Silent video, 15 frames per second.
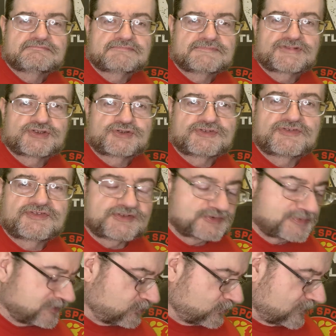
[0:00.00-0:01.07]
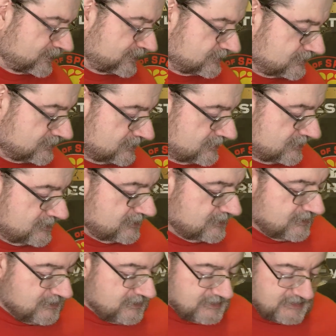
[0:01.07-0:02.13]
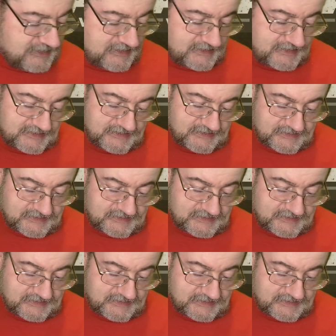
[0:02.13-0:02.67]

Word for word: this one feels a bit weird. Uh,